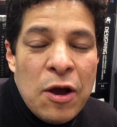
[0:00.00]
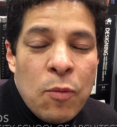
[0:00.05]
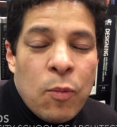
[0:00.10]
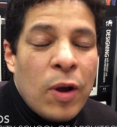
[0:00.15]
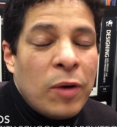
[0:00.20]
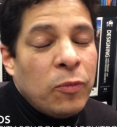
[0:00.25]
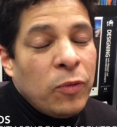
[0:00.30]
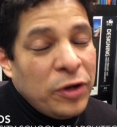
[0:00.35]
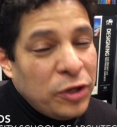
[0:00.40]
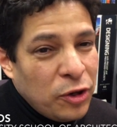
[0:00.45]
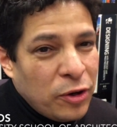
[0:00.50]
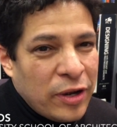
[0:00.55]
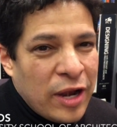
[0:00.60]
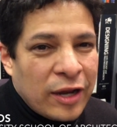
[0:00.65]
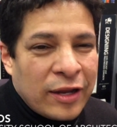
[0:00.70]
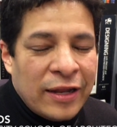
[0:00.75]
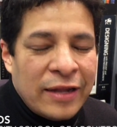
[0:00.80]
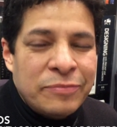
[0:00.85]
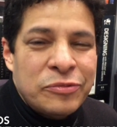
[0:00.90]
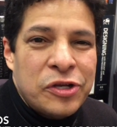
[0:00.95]
What we're doing
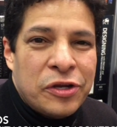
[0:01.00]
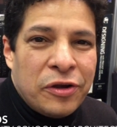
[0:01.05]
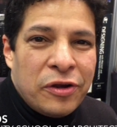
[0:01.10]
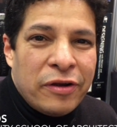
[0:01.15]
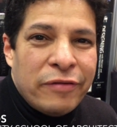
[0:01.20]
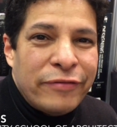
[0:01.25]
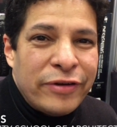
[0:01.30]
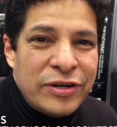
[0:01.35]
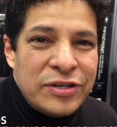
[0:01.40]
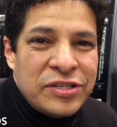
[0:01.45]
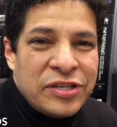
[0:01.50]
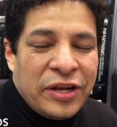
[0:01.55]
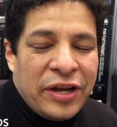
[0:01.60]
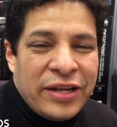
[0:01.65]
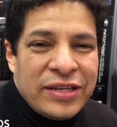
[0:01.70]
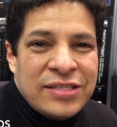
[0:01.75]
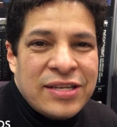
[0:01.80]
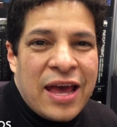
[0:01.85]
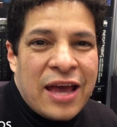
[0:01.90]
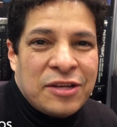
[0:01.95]
at Clemson
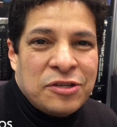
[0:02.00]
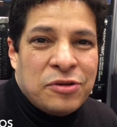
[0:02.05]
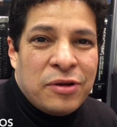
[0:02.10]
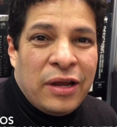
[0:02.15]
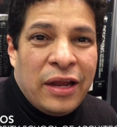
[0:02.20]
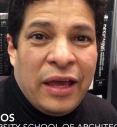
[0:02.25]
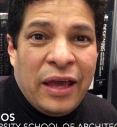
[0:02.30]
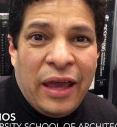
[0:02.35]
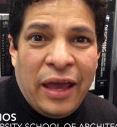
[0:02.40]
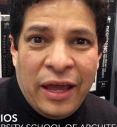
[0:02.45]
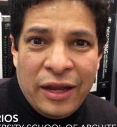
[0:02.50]
University is actually